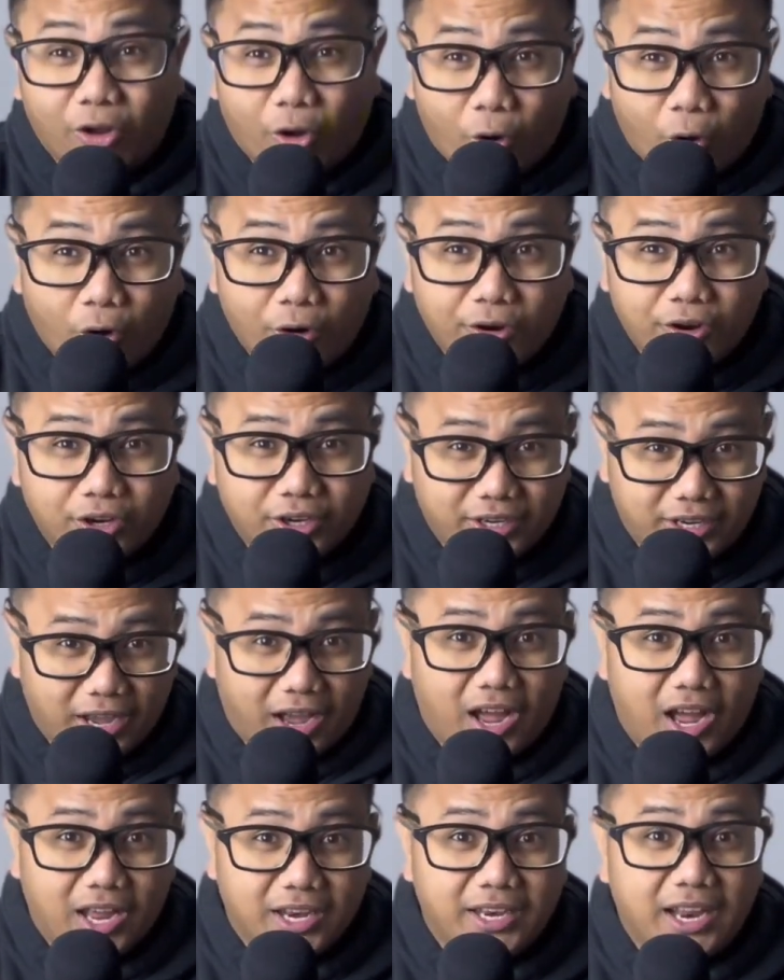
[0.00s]
honor
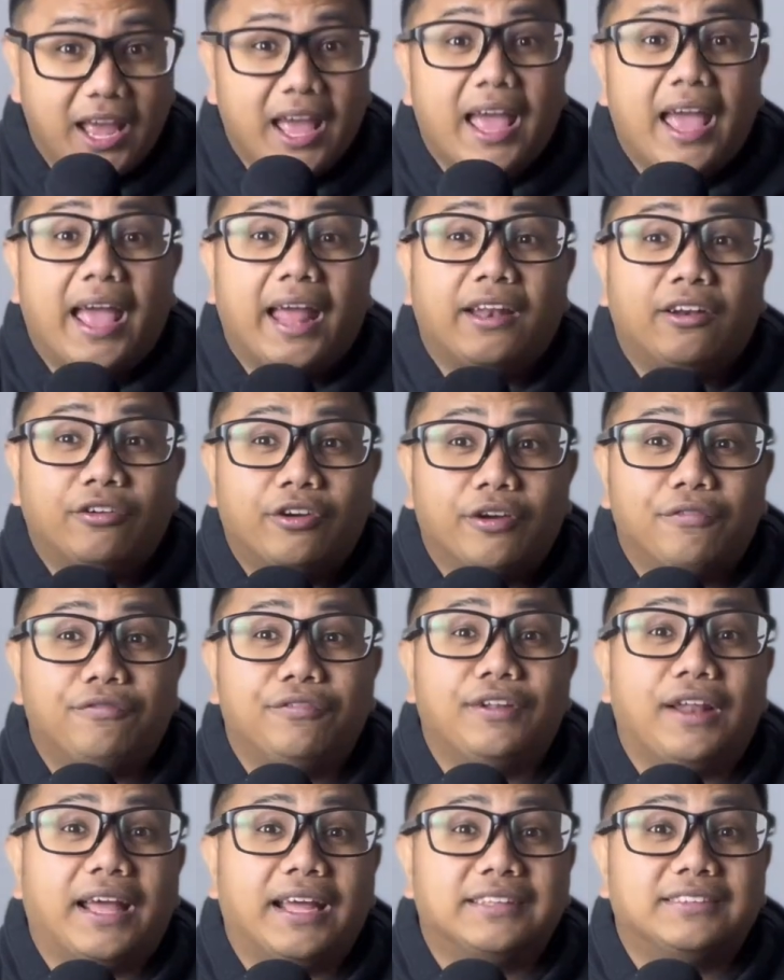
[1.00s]
God and
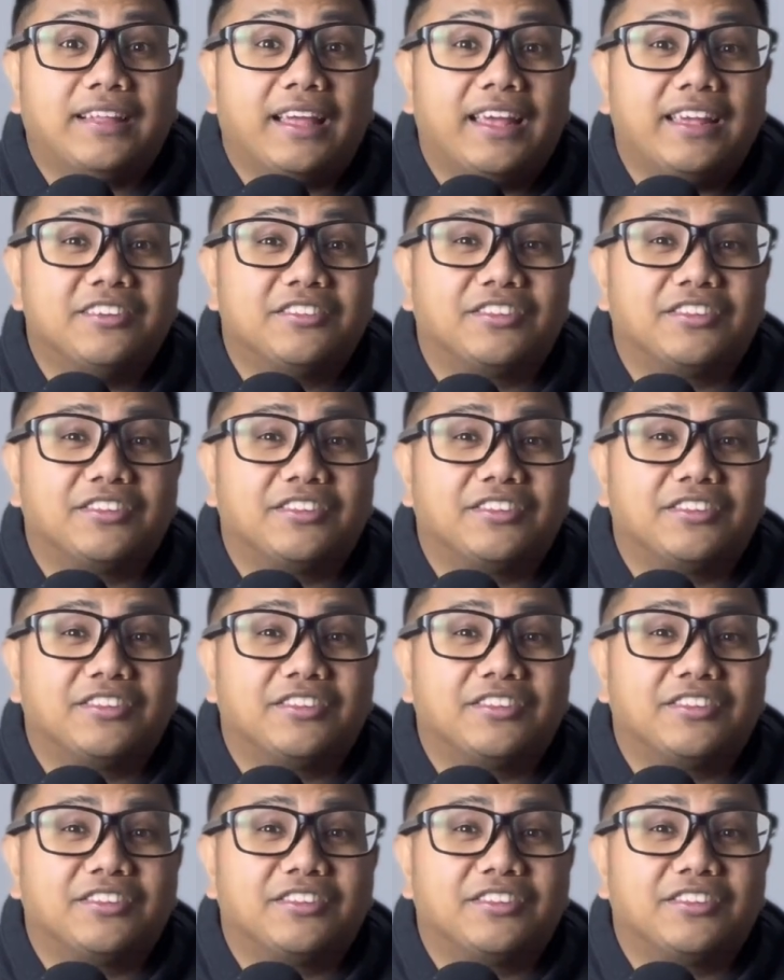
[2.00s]
reflect His